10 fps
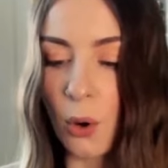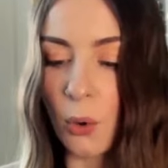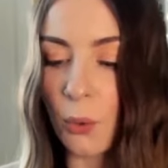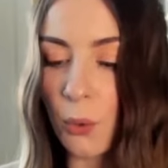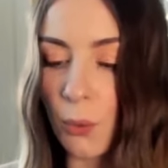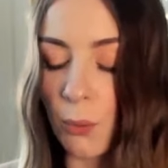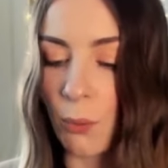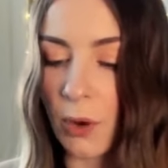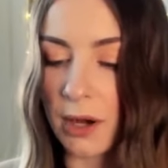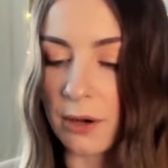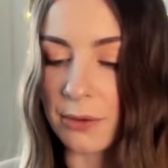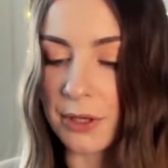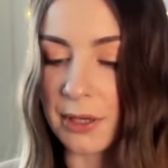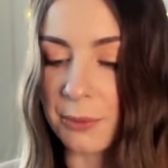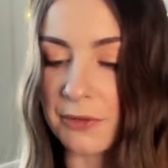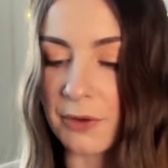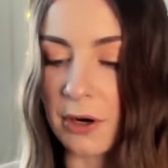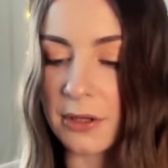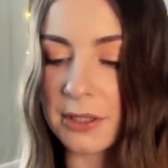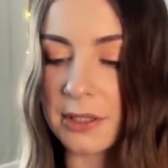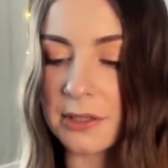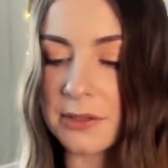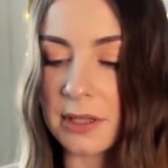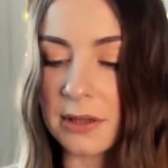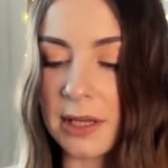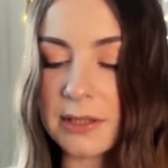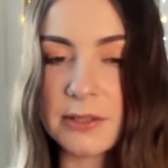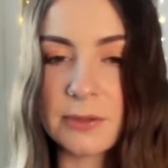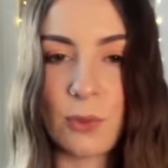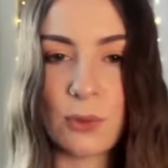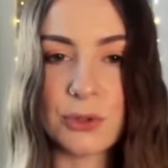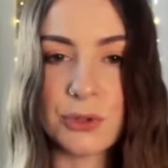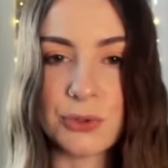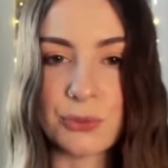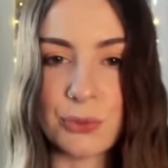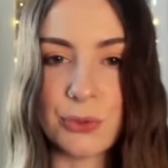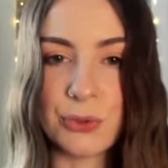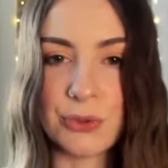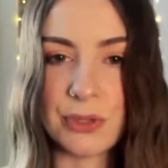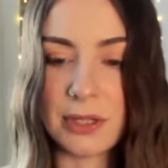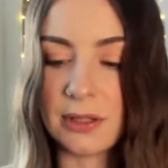Oh wow, okay, we have Arceus, Lightsworn Druid.